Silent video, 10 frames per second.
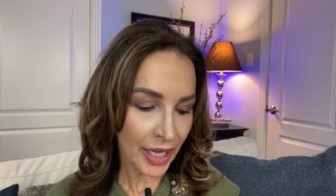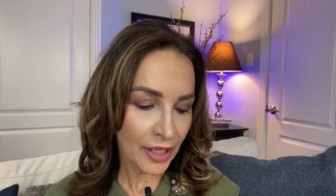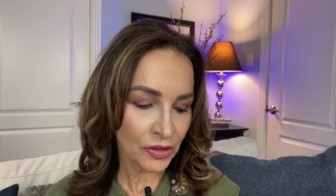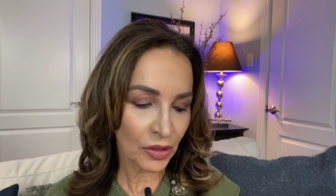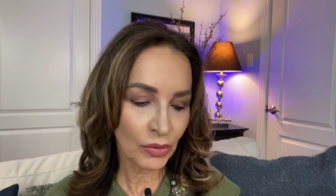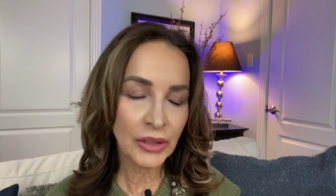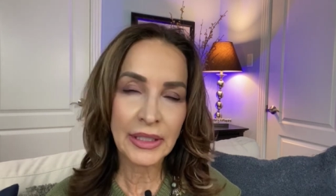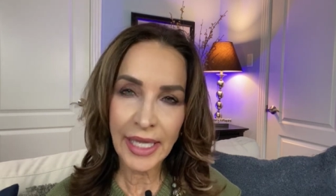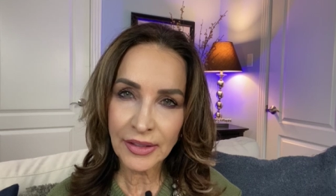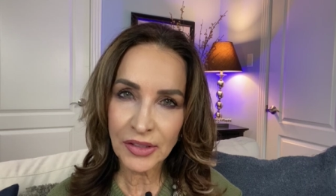So
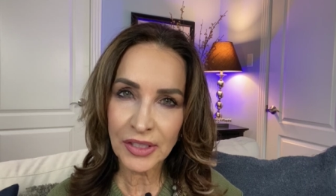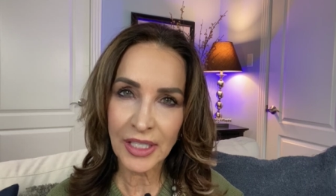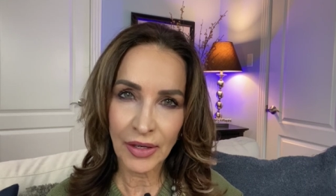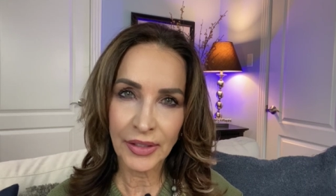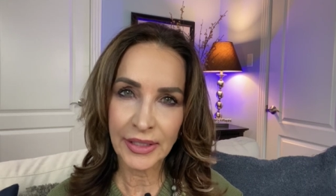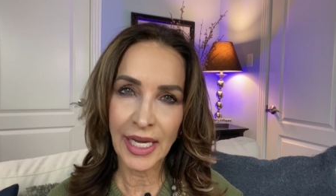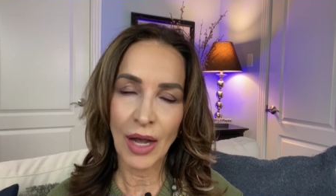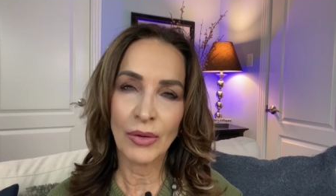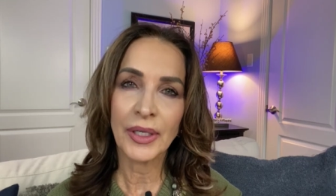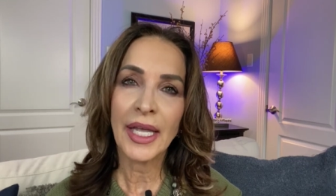let's start
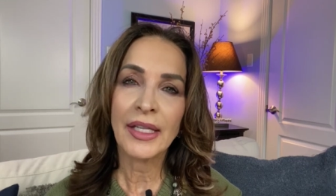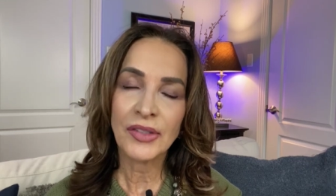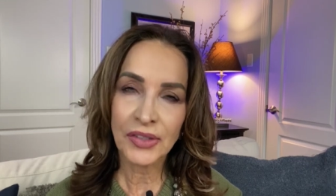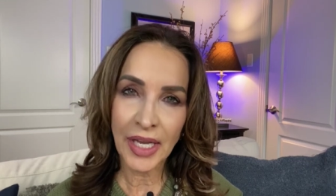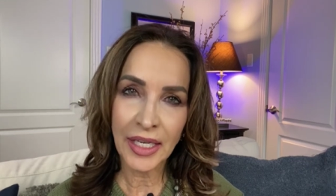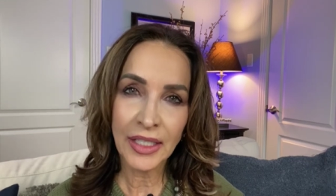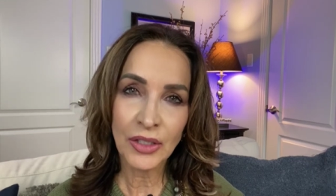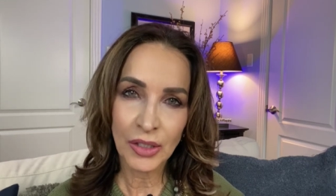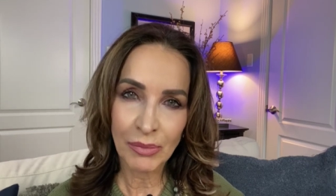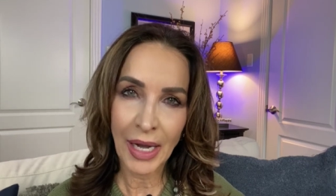now saying
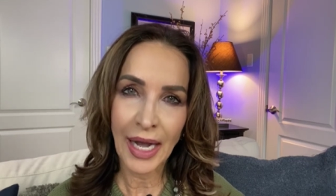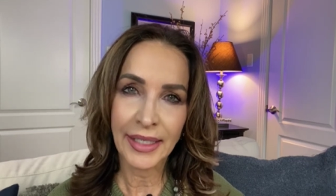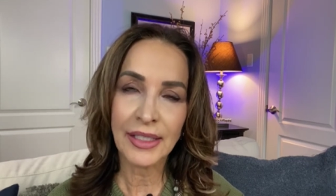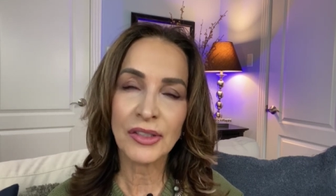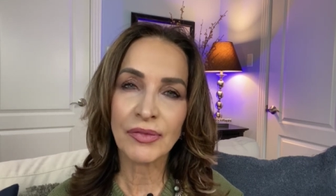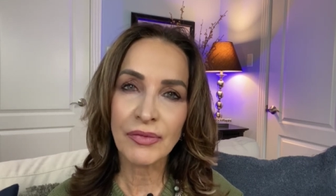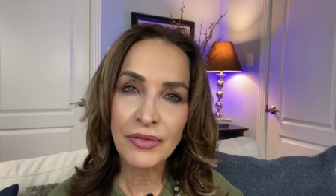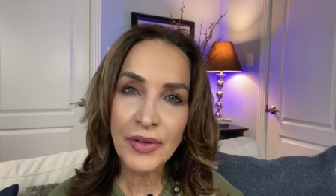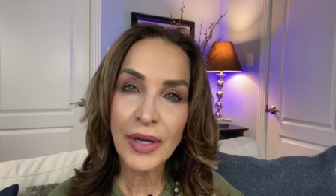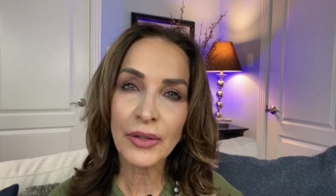goodbye. It's
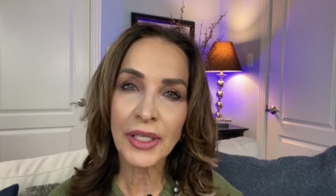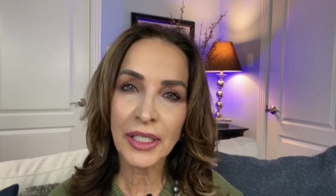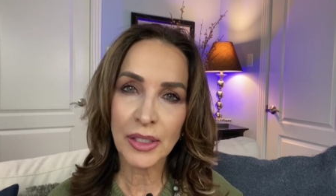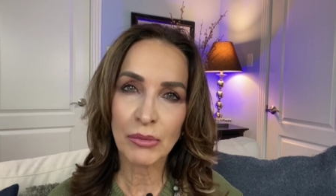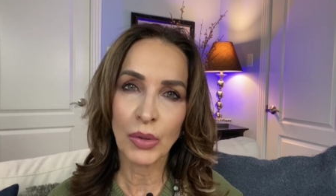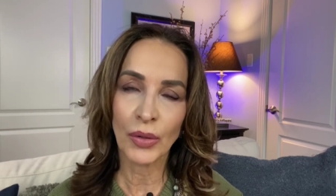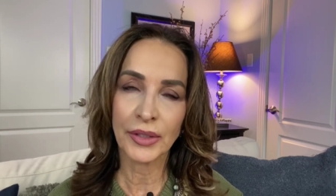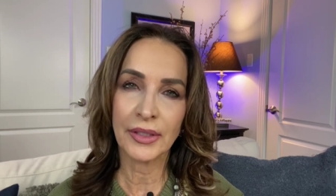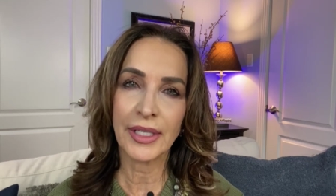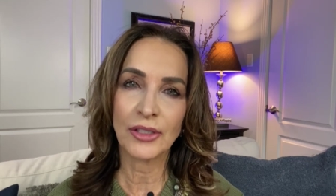very
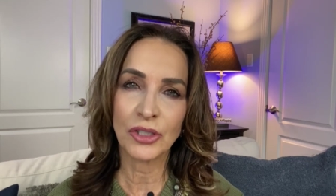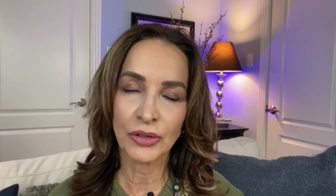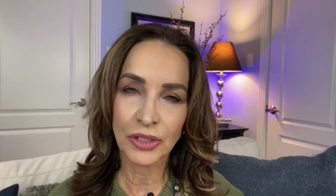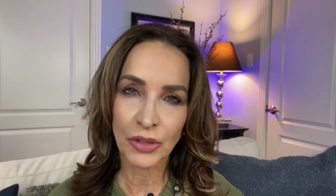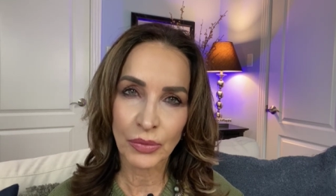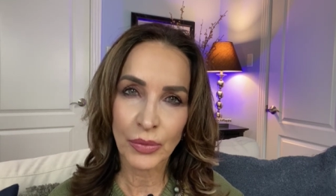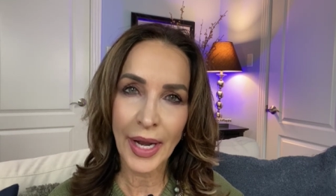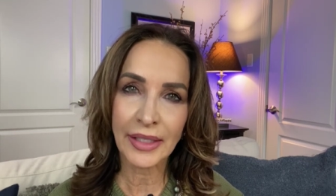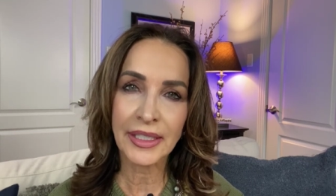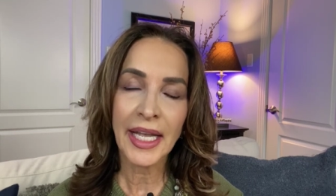important that you're
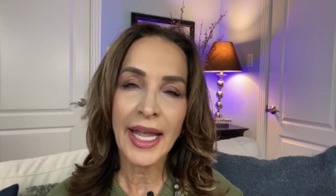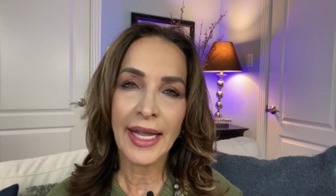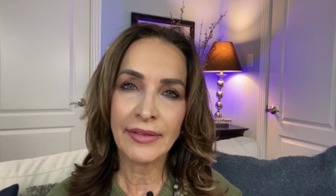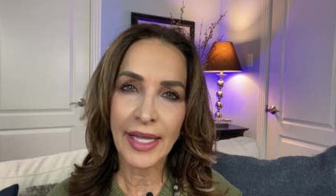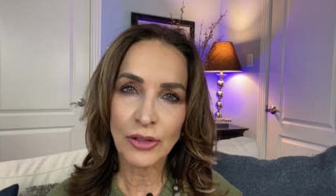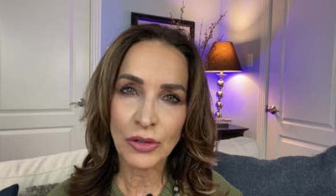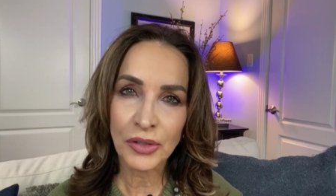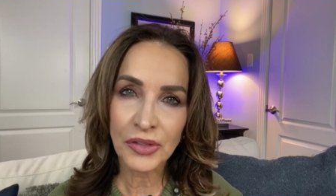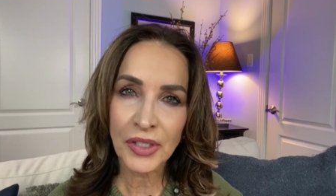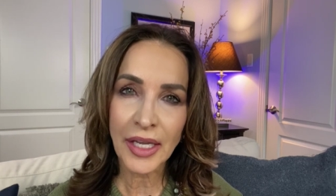direct and that you
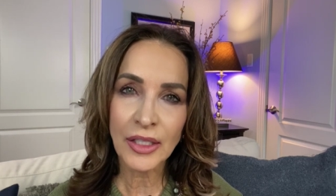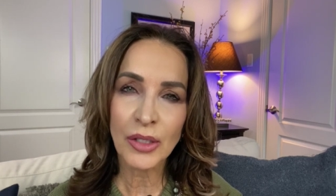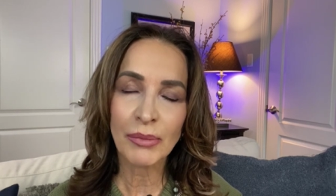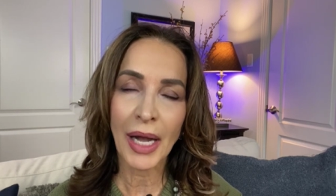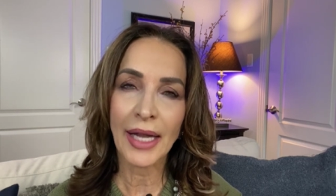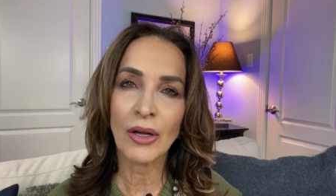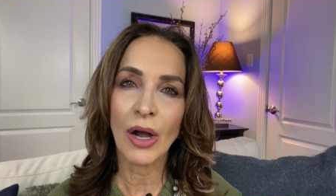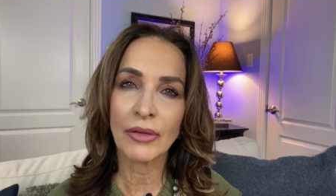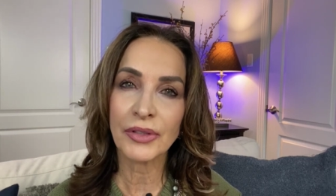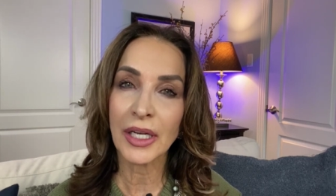say goodbye.
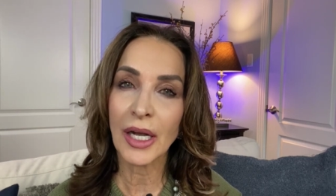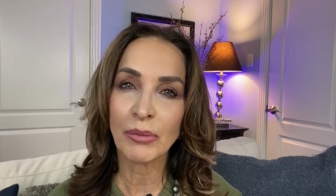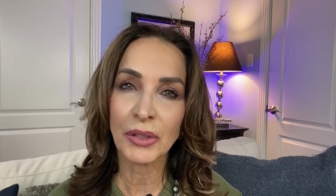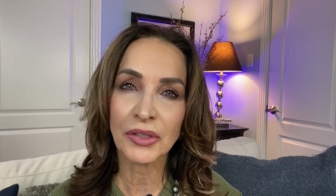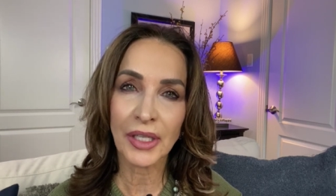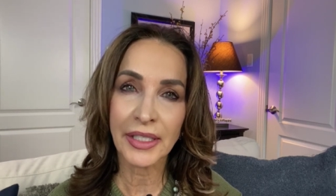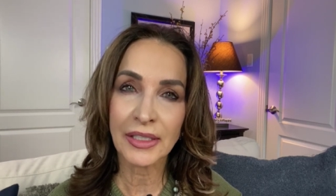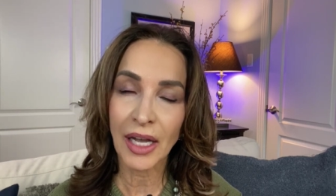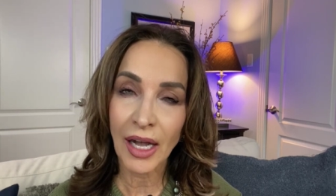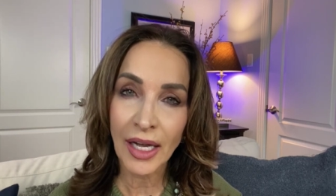Often couples like
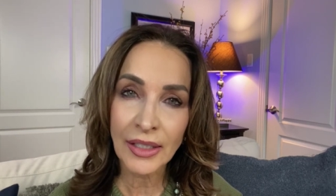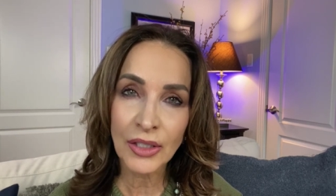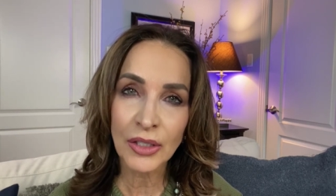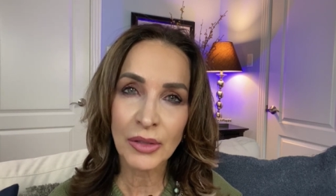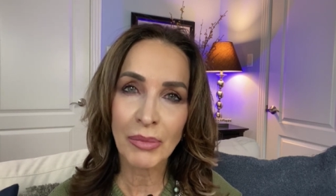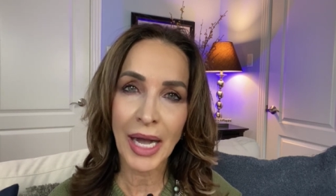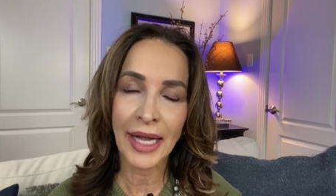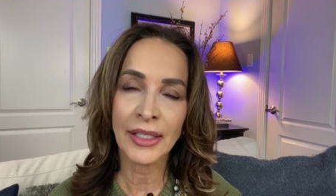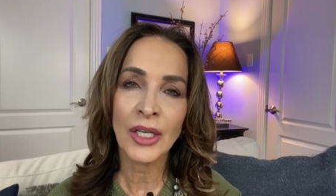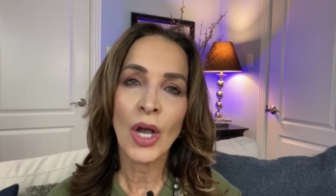to hug goodbye.